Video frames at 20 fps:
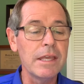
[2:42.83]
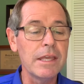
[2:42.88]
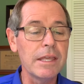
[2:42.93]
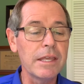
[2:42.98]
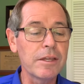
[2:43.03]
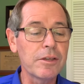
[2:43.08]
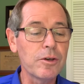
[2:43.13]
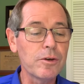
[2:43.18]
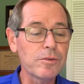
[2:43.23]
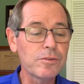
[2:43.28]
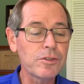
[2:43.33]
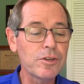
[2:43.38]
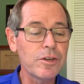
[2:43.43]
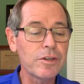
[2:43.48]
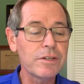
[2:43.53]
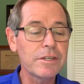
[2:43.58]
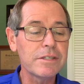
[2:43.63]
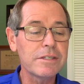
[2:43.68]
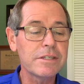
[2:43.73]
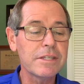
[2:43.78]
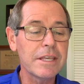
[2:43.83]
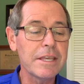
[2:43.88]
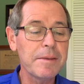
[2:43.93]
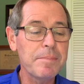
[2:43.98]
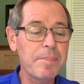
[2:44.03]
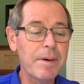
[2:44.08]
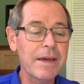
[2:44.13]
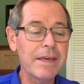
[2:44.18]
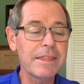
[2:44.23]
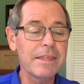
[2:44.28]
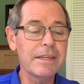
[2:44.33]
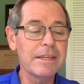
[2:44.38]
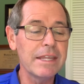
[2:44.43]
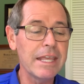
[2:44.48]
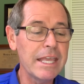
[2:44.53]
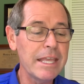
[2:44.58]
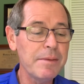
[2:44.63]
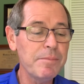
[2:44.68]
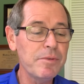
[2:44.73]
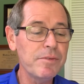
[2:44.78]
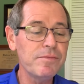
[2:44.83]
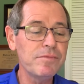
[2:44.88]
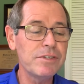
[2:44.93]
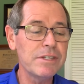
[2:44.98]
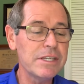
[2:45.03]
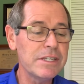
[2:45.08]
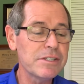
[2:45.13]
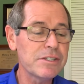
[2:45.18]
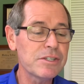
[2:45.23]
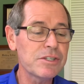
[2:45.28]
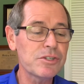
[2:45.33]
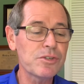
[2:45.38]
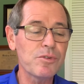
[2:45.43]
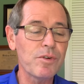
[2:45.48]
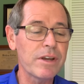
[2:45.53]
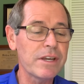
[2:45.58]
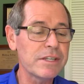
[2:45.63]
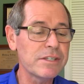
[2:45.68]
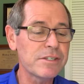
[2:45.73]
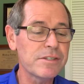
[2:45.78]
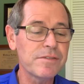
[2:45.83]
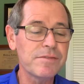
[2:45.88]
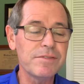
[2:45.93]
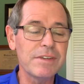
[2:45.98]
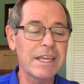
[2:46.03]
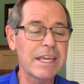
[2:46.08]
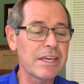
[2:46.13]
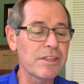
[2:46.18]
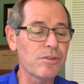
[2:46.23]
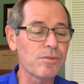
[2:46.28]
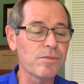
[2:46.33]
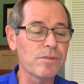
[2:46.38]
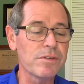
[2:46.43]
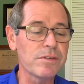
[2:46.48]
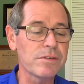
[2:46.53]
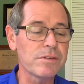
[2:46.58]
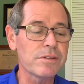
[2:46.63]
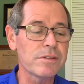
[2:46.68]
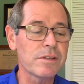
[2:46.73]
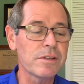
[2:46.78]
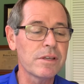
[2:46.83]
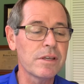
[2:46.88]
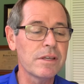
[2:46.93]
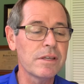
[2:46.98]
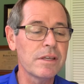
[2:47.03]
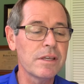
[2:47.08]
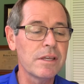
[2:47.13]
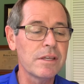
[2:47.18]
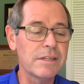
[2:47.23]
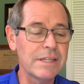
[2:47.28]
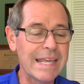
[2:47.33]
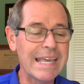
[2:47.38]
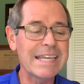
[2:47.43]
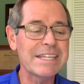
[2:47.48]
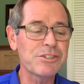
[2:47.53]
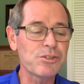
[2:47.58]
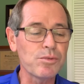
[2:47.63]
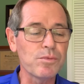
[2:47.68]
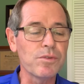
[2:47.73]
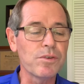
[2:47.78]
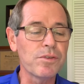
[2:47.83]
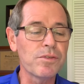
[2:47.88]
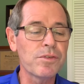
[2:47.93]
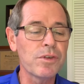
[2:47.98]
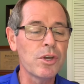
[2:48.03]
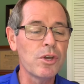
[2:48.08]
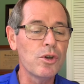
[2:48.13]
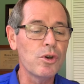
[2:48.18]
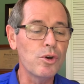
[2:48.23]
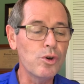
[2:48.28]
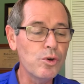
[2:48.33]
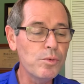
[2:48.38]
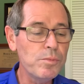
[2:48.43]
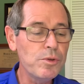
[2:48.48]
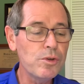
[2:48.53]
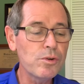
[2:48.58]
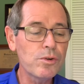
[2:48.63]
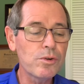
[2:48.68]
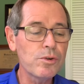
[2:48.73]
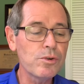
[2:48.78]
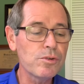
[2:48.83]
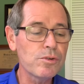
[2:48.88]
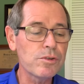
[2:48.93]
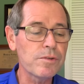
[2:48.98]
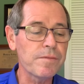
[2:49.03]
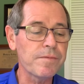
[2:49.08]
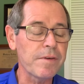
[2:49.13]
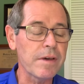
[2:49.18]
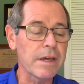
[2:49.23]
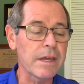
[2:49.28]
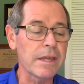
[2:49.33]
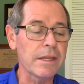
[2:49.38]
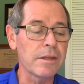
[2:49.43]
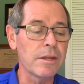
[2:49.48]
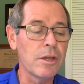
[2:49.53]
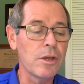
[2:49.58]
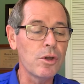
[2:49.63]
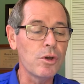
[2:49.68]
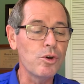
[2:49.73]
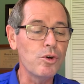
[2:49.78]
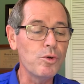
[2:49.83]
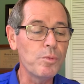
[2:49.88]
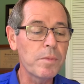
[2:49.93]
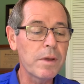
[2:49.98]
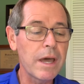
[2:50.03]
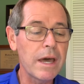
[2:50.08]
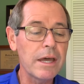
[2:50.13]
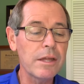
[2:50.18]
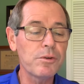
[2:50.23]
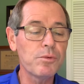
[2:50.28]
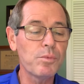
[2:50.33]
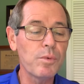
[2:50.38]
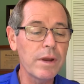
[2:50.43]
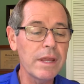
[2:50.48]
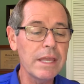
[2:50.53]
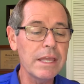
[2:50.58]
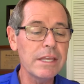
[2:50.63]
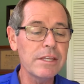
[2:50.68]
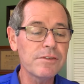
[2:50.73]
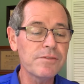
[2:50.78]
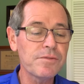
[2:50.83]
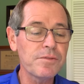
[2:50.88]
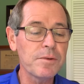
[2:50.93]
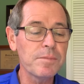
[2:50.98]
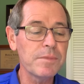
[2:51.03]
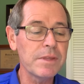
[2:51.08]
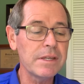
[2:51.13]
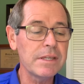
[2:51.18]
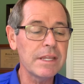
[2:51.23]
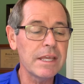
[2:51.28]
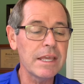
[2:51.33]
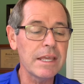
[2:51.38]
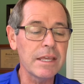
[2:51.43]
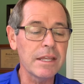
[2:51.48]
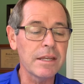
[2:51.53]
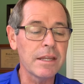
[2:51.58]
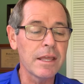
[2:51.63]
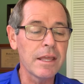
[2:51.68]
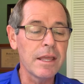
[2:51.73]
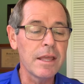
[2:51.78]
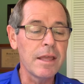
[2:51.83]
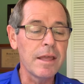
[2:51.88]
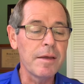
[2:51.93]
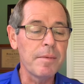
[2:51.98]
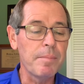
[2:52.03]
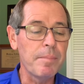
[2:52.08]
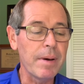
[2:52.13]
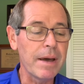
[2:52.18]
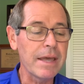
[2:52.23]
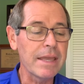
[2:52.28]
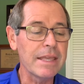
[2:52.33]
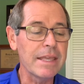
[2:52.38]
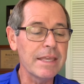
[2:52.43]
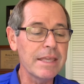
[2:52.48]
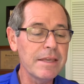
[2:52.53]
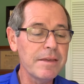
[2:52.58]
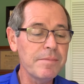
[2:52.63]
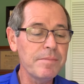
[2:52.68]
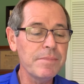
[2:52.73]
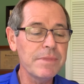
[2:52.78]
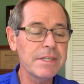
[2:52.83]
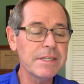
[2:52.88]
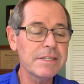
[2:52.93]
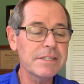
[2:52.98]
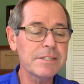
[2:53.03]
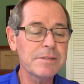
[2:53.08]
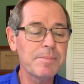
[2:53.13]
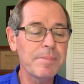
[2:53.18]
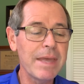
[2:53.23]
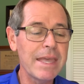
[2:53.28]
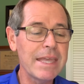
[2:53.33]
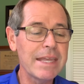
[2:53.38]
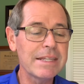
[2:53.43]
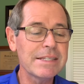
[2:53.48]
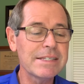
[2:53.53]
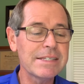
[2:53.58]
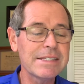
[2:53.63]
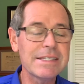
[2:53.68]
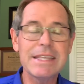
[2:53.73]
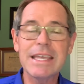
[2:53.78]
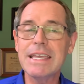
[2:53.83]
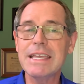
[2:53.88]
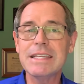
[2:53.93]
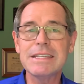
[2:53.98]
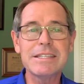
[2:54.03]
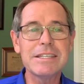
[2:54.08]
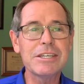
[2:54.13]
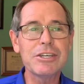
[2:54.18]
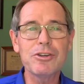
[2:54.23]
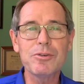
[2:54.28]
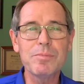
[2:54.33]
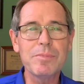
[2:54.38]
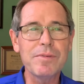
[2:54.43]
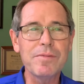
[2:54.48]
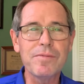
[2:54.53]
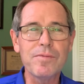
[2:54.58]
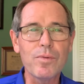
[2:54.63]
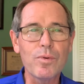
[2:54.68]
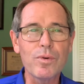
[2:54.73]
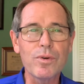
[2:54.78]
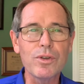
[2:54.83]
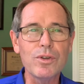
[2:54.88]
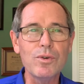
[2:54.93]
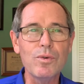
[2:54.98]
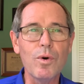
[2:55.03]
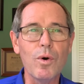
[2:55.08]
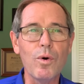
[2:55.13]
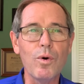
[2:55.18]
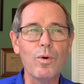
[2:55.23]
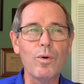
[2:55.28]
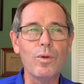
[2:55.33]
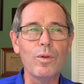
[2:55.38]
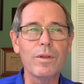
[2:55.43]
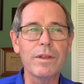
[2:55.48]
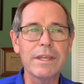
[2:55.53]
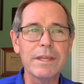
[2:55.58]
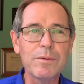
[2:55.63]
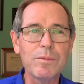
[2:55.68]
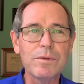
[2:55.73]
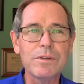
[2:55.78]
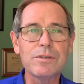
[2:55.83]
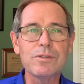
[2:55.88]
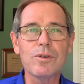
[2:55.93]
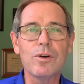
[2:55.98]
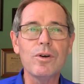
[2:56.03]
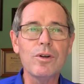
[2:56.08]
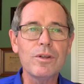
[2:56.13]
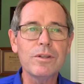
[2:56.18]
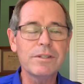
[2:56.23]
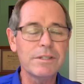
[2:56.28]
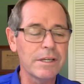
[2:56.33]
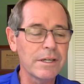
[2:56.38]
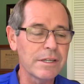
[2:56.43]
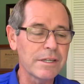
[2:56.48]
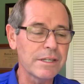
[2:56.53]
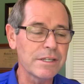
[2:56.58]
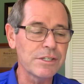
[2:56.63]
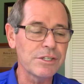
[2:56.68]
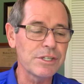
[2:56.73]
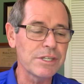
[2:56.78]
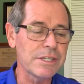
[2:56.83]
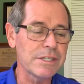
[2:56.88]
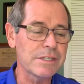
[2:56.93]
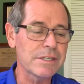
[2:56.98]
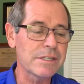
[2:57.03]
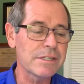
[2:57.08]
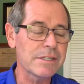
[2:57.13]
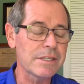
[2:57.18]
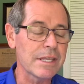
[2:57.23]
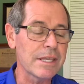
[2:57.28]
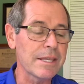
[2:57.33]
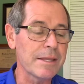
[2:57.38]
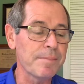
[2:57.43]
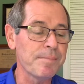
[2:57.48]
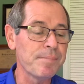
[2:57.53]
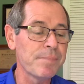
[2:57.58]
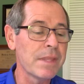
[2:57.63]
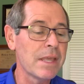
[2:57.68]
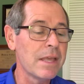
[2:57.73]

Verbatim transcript: it goes on to say, By the name of Jesus Christ of Nazareth, Nazareth, whom you crucified, whom God raised from the dead, by him this man stands here before you whole. It was all done in Jesus' name.